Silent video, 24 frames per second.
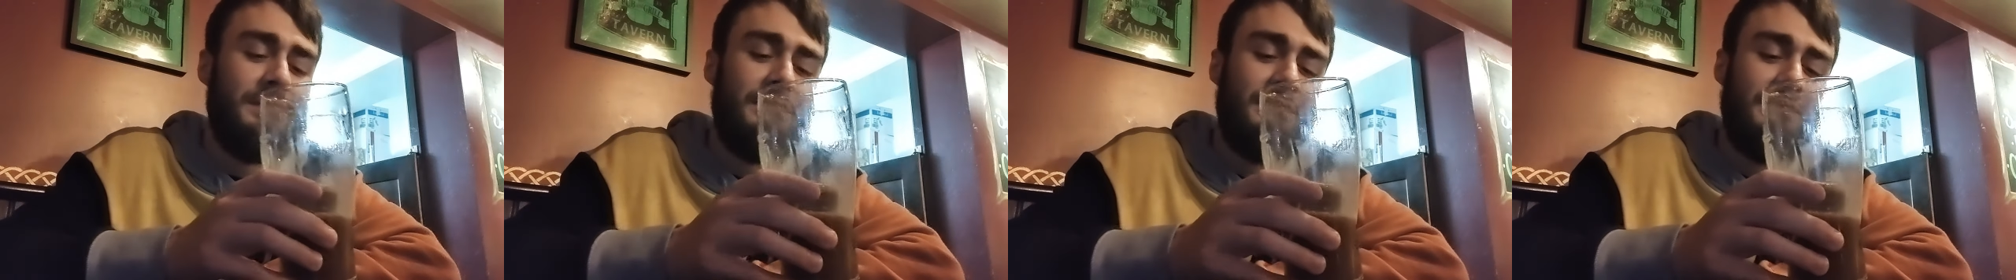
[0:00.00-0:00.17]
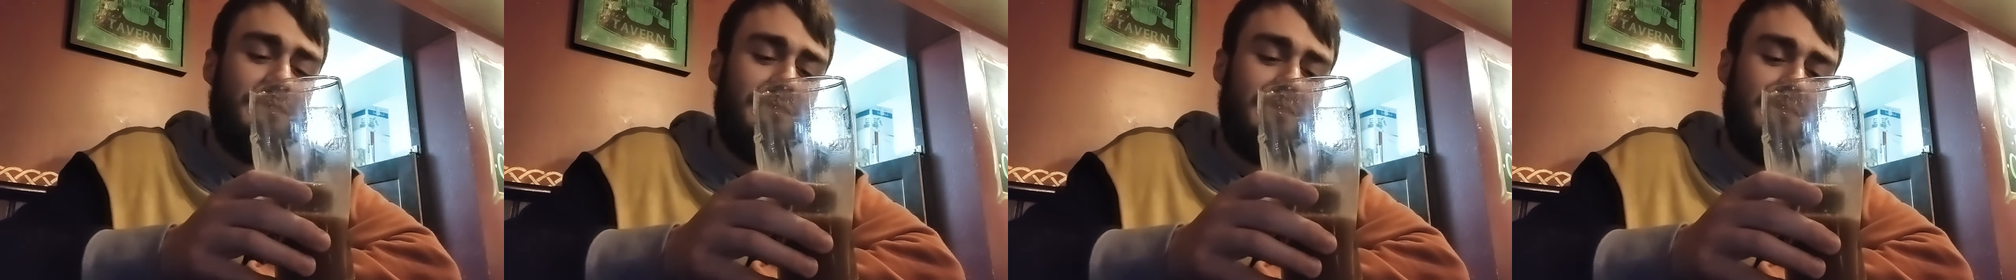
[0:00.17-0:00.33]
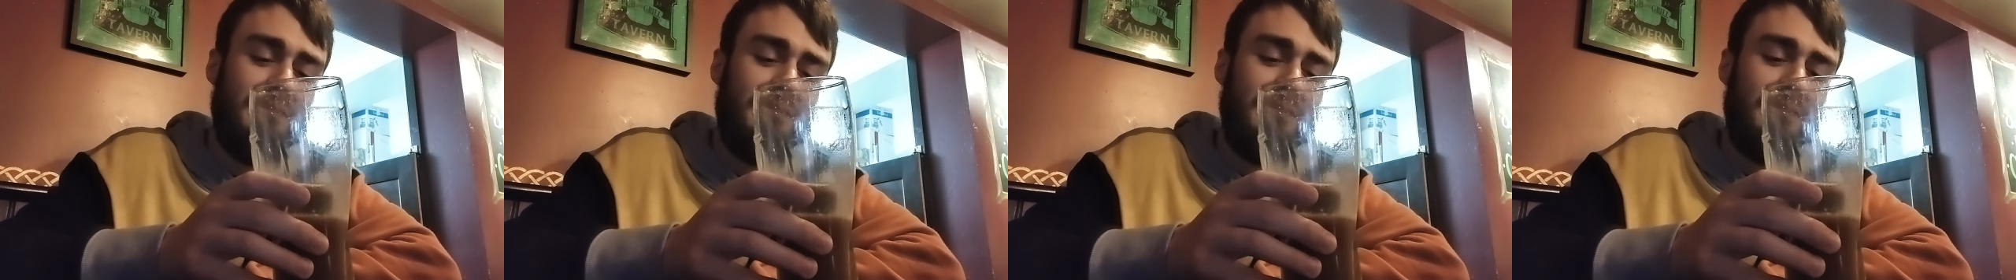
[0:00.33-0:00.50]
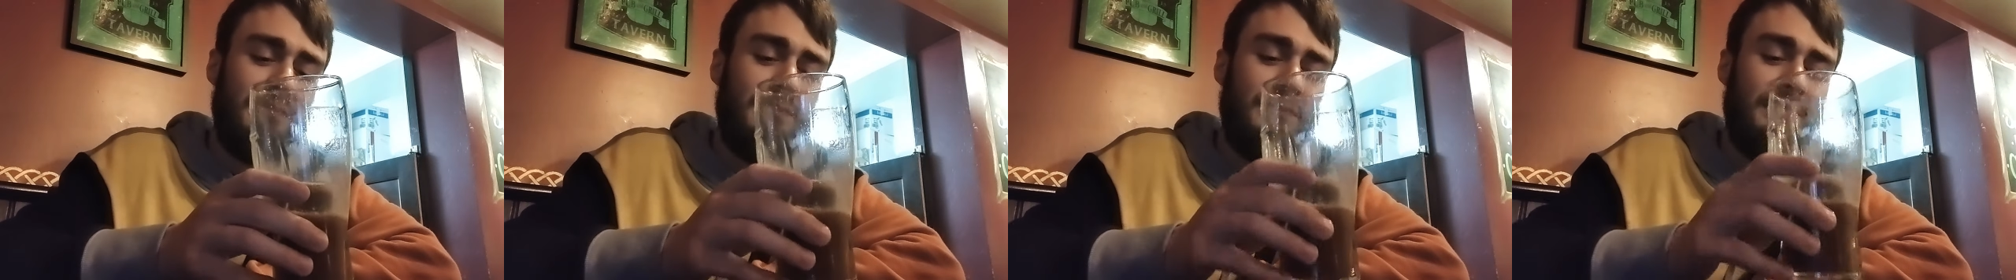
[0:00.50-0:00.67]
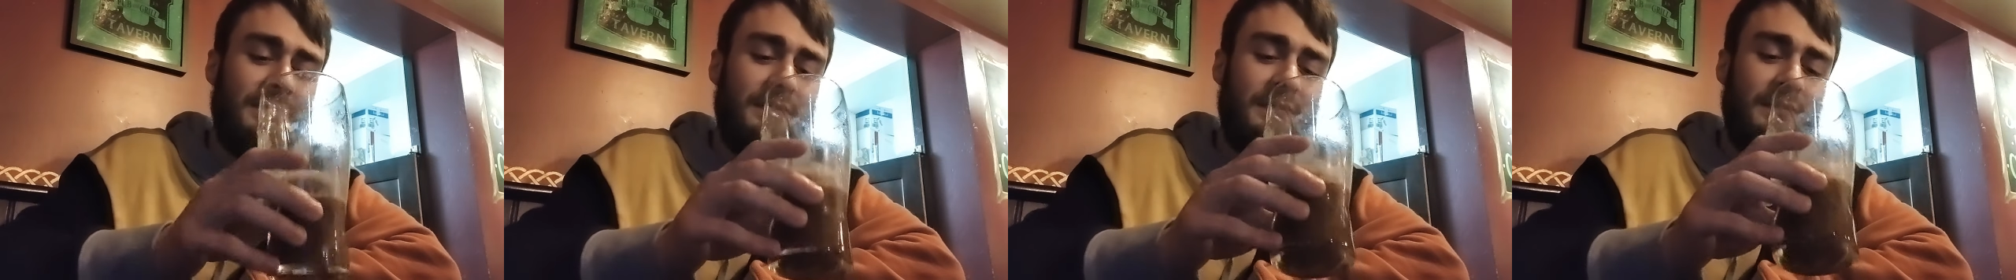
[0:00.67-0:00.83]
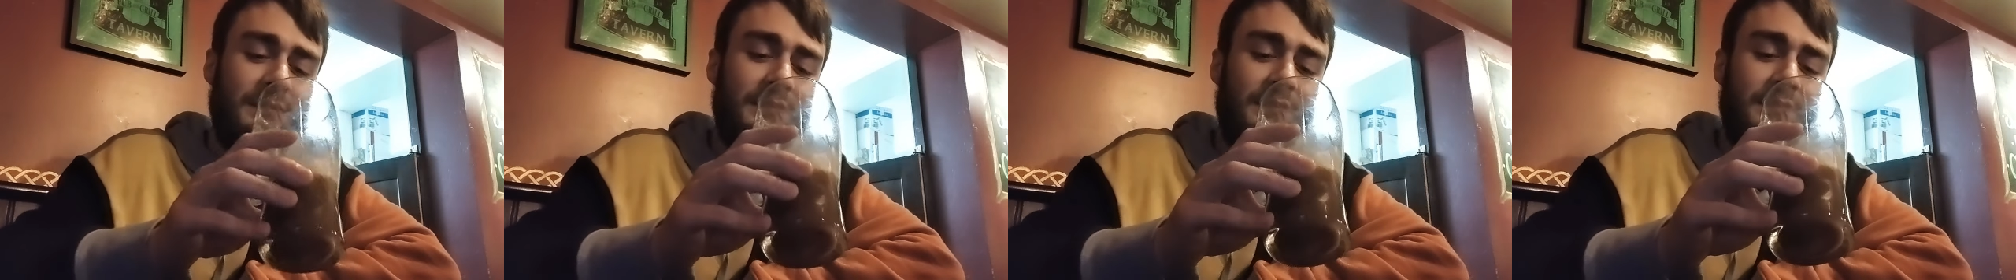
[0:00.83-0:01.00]
the cream
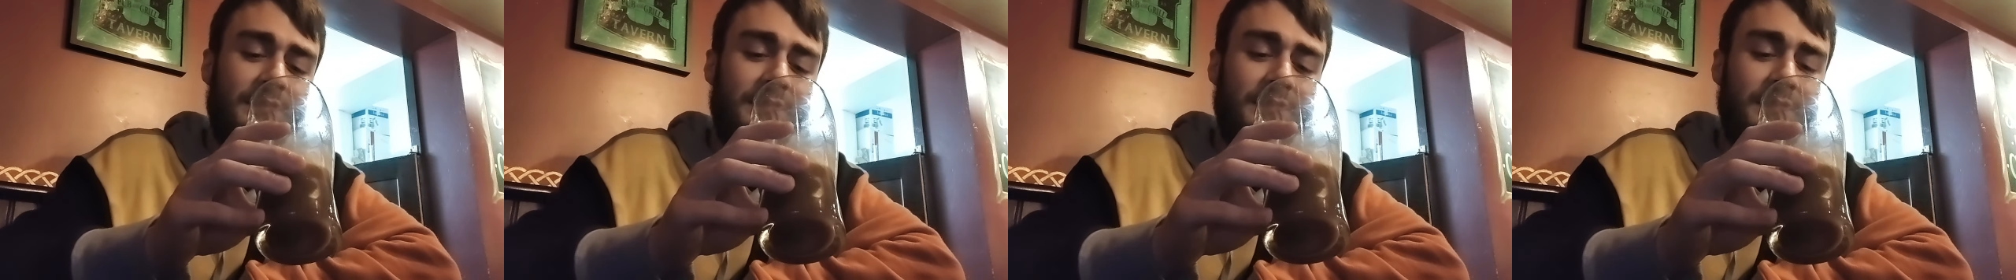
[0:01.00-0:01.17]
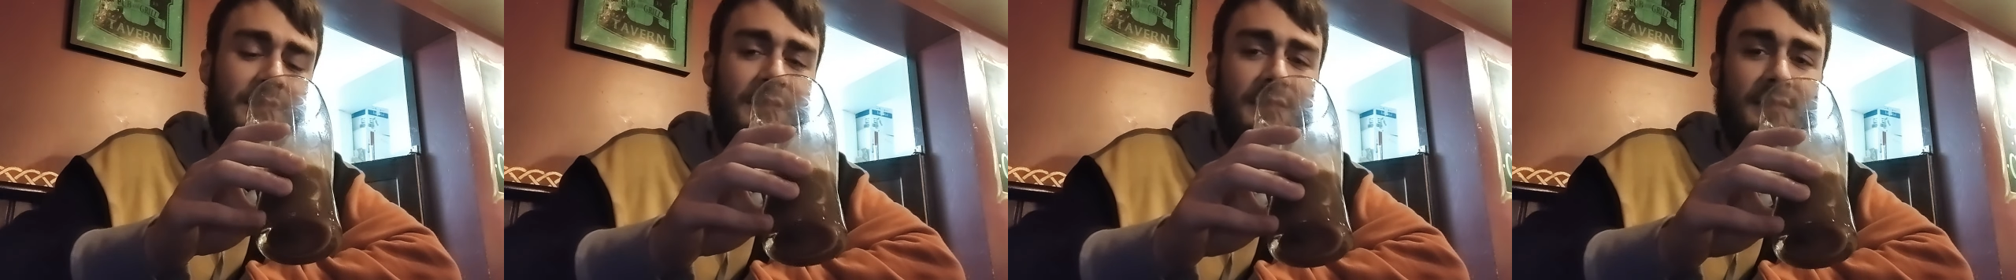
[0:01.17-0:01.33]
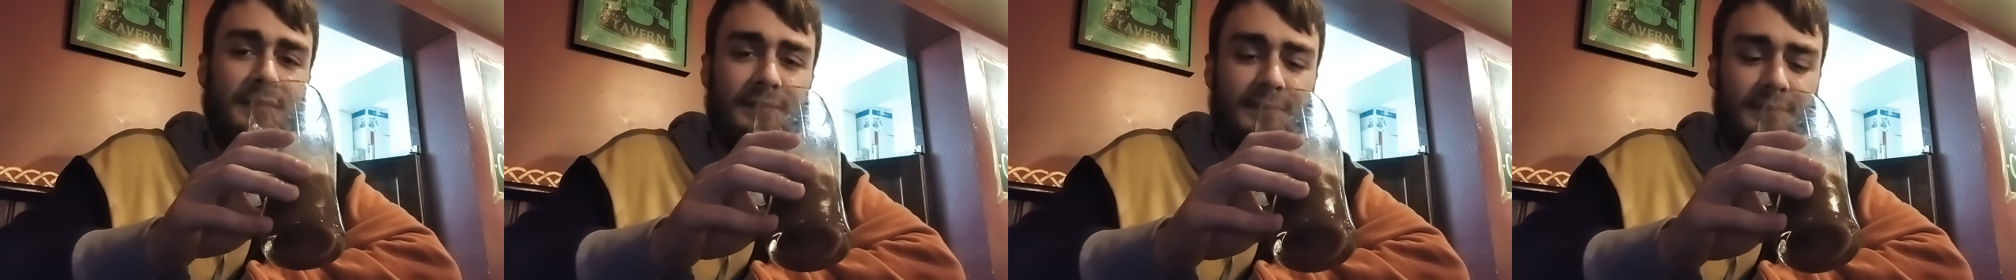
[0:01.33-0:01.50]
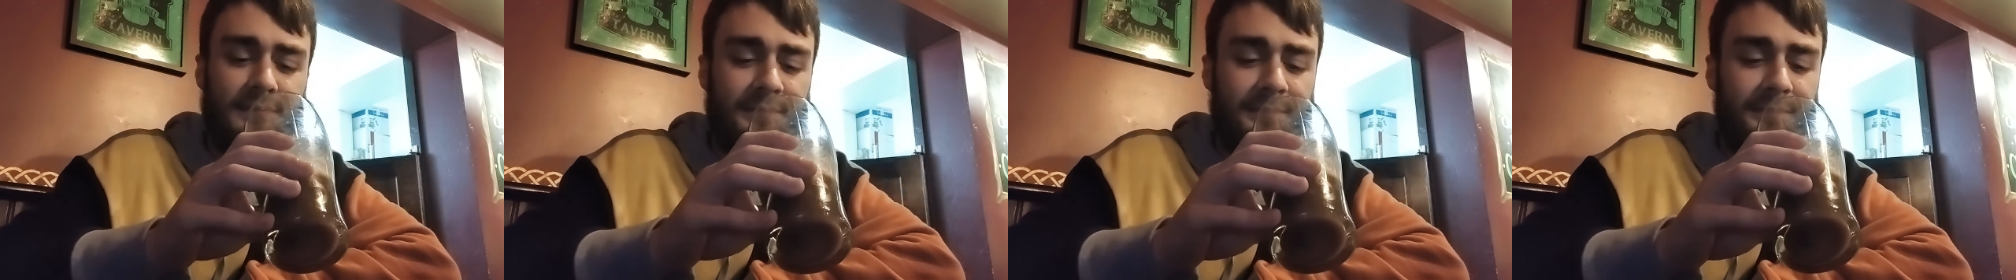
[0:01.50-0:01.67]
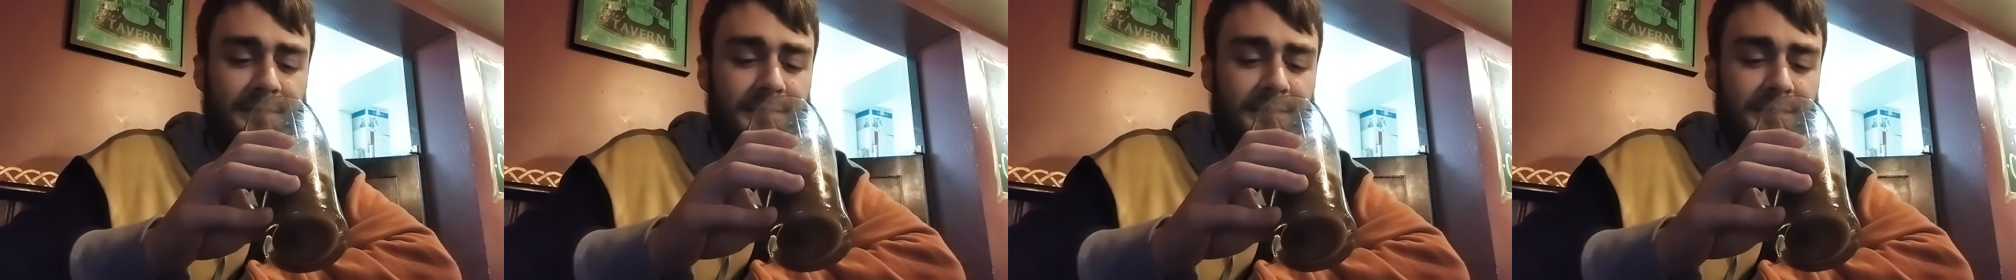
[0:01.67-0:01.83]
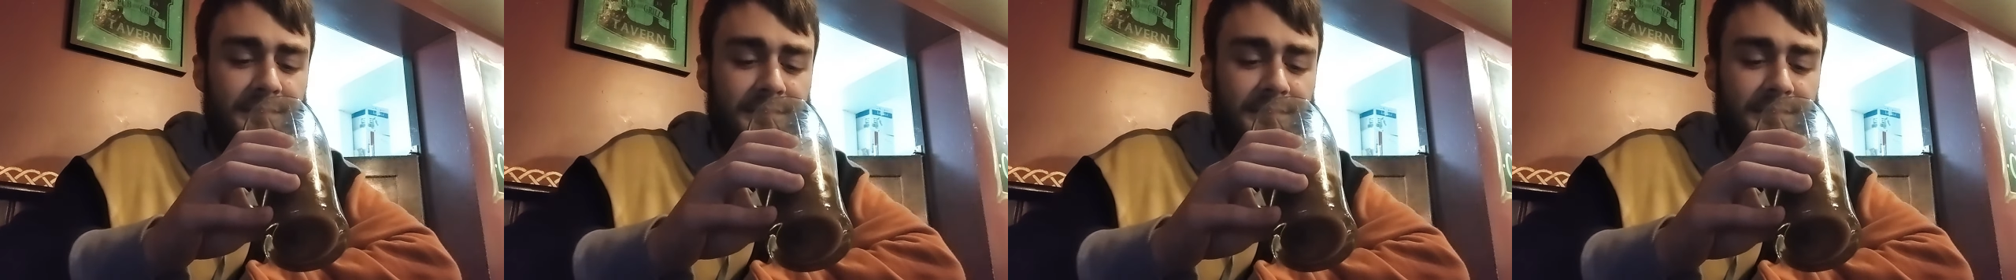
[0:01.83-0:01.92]
is just the cream.